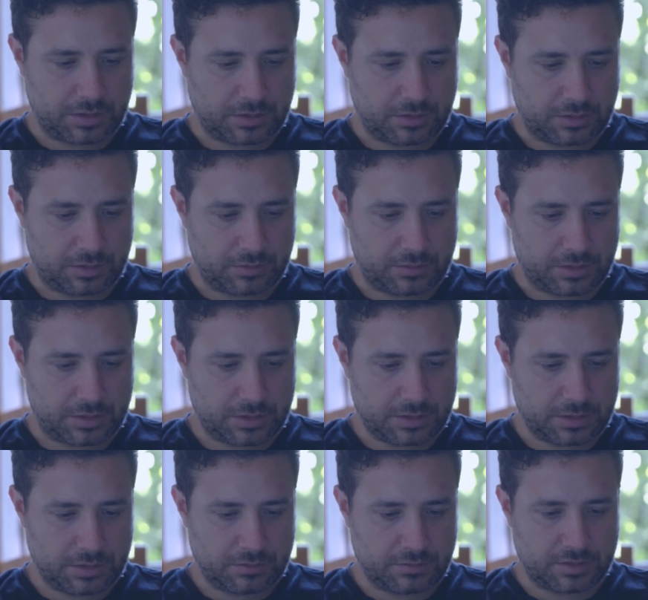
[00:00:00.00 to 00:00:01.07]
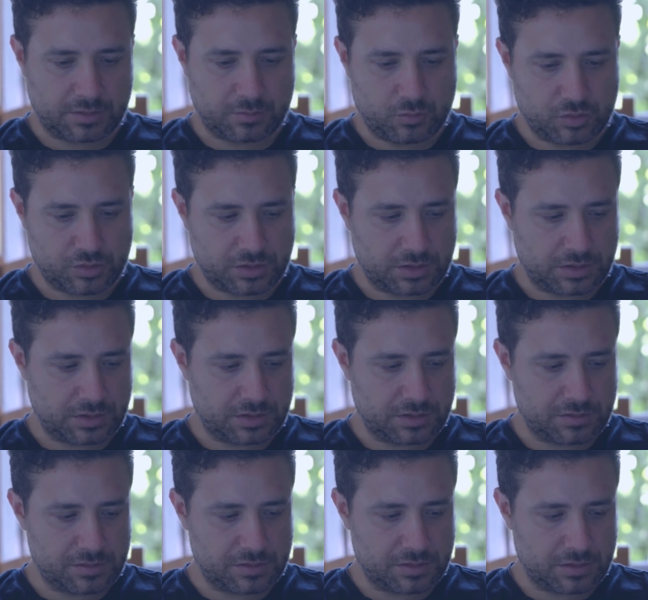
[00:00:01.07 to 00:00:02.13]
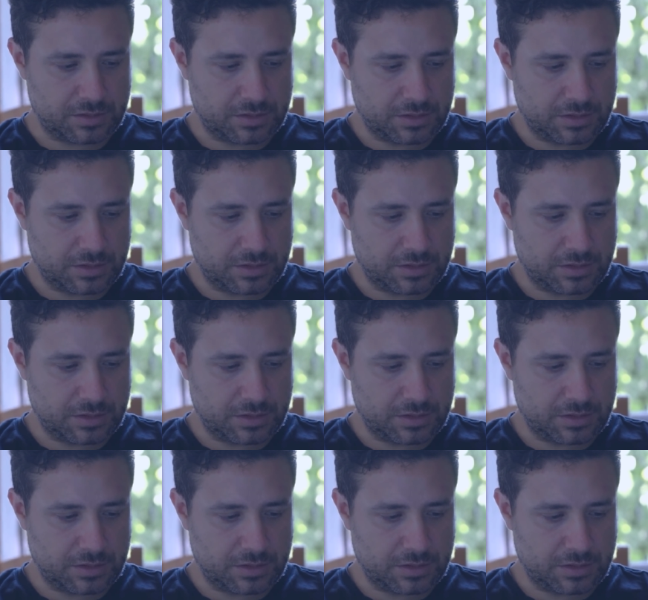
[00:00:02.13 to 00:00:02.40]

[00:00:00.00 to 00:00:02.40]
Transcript: you read out loud or scribble useful